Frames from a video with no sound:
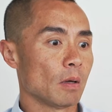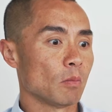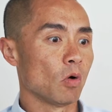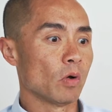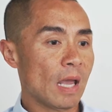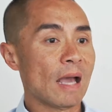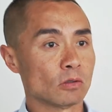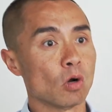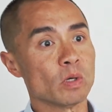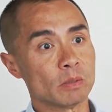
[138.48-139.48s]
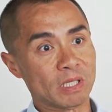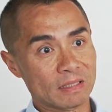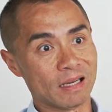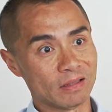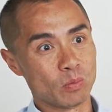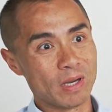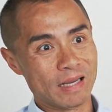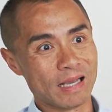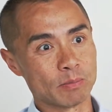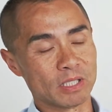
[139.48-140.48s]
or it has always been done the way it
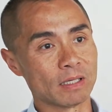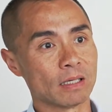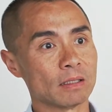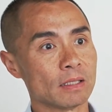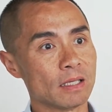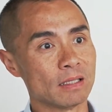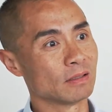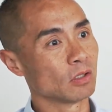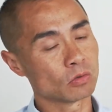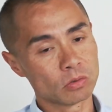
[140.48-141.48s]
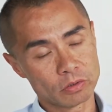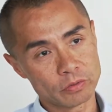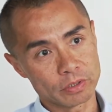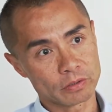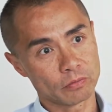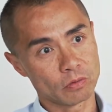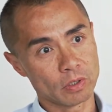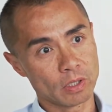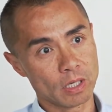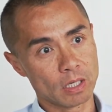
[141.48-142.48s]
has been done, is notorious for
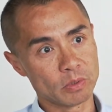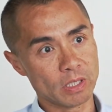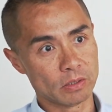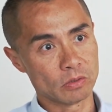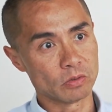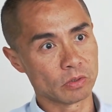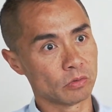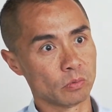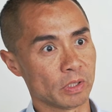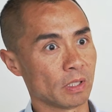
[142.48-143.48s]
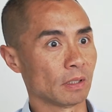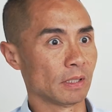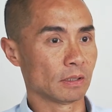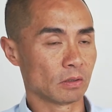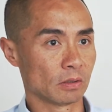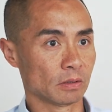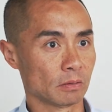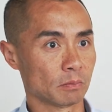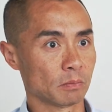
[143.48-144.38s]
the end user to work out the landed costing,